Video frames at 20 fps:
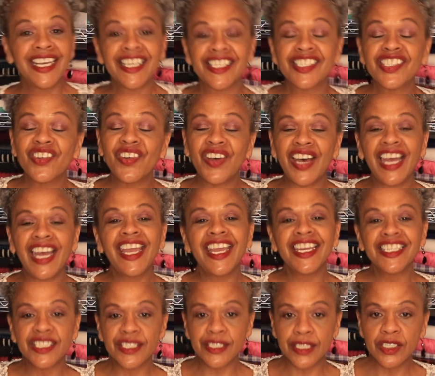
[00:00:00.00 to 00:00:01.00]
So I
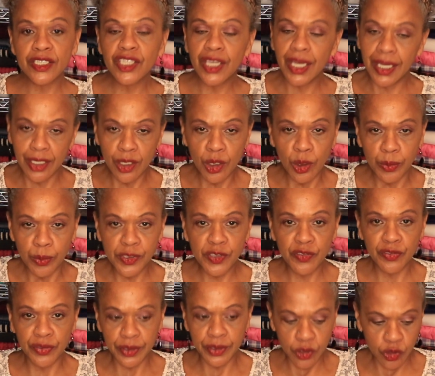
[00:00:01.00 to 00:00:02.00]
had such high hopes
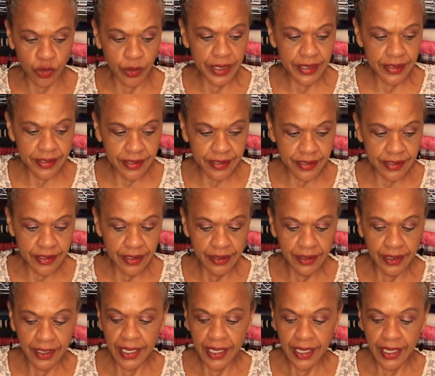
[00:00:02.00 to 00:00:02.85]
for the dress,